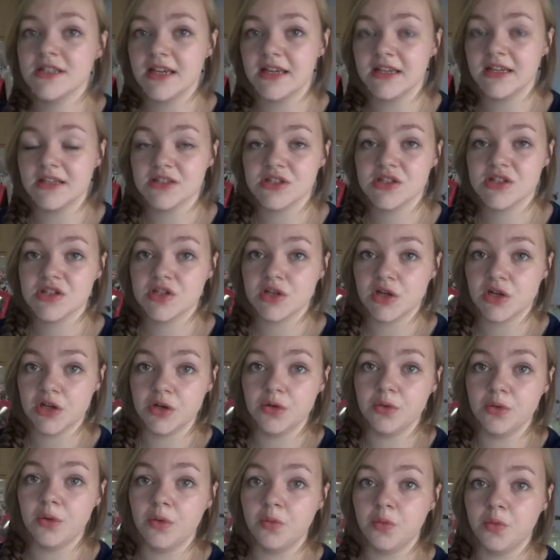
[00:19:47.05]
It is
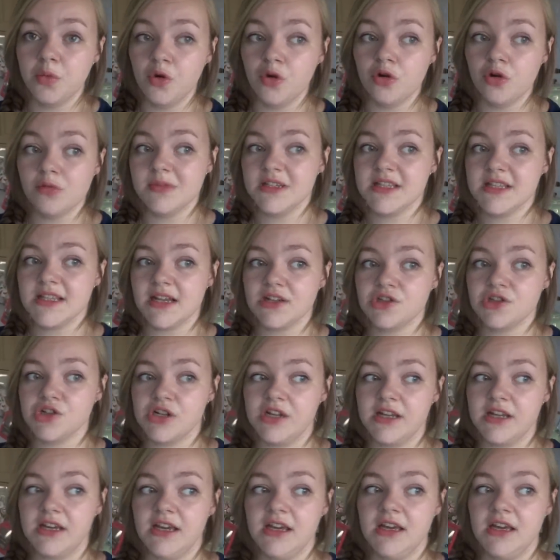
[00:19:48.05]
so warm. It's
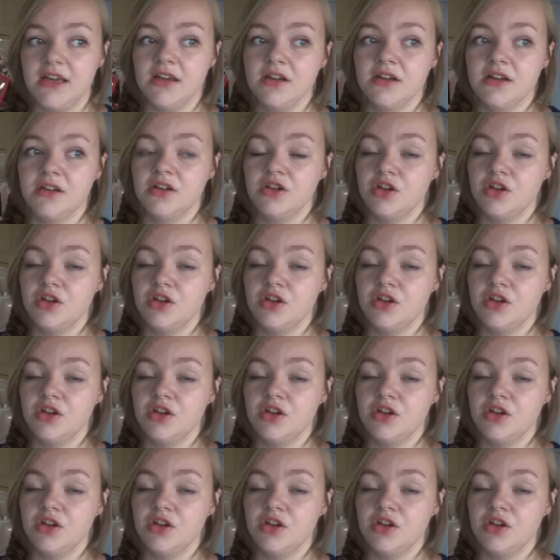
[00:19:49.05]
actually